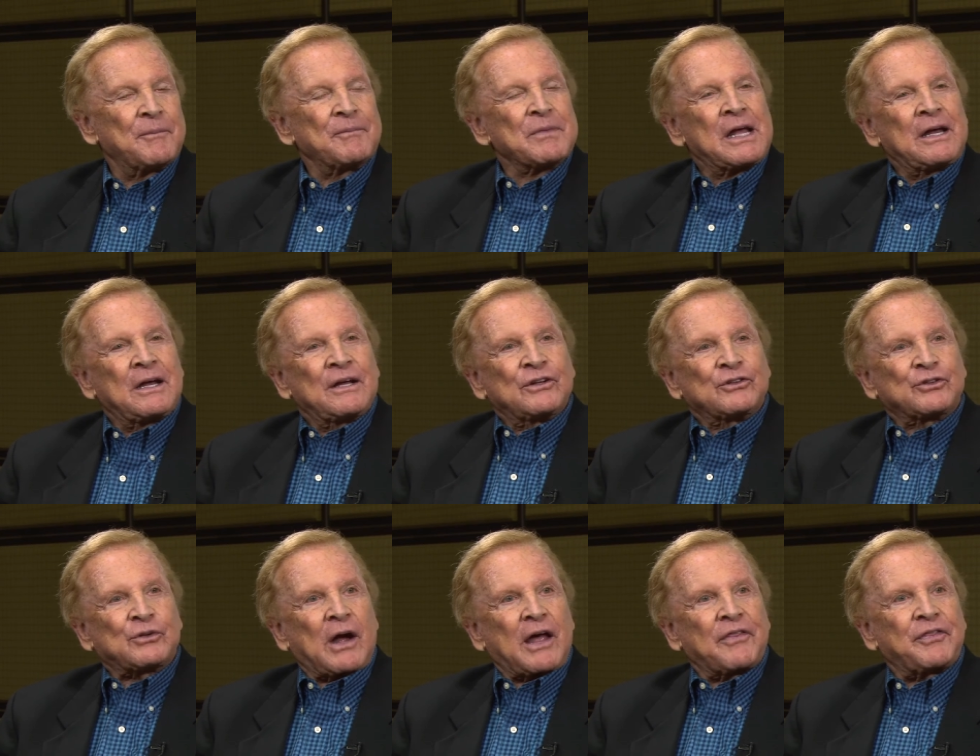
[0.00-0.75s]
Right.
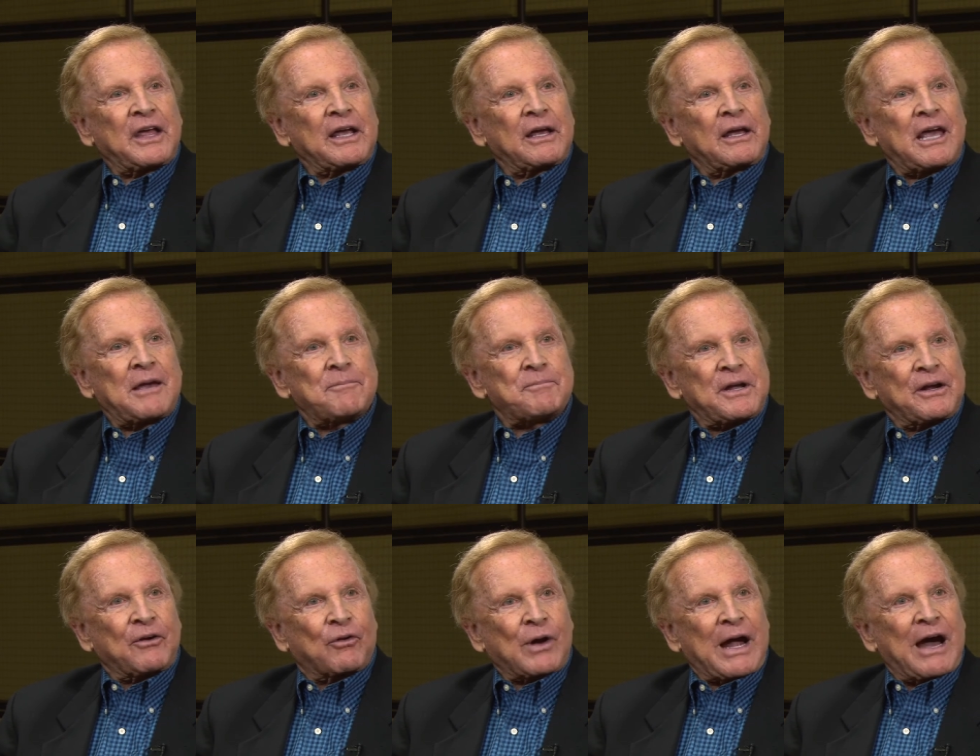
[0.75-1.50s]
So I think
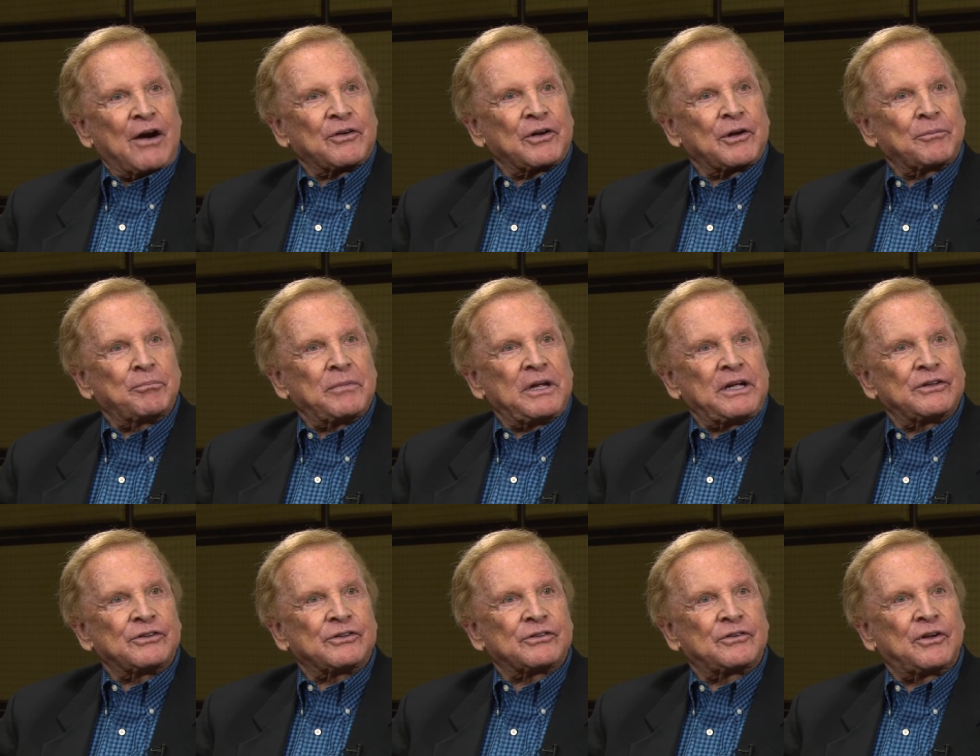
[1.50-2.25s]
keeping grounded
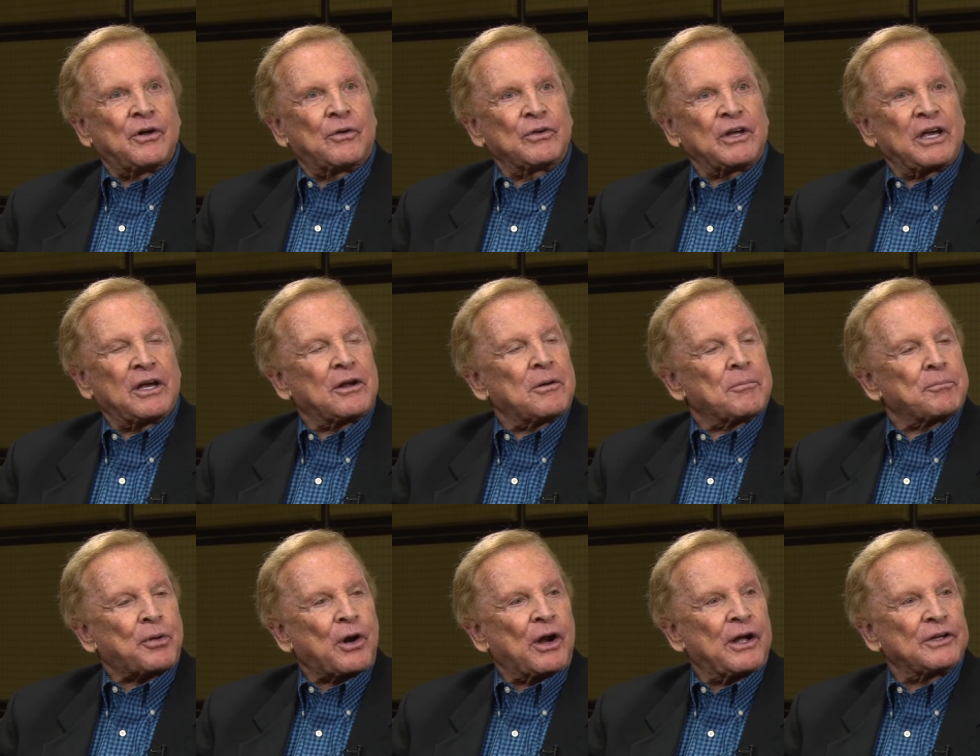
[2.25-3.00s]
means don't get
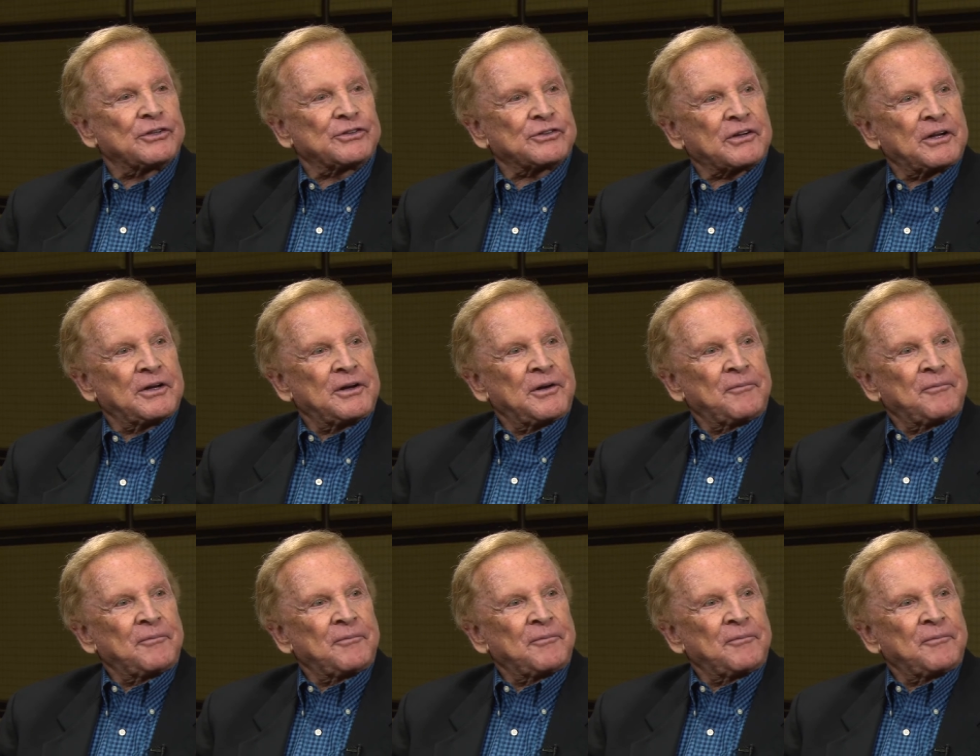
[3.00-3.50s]
impressed.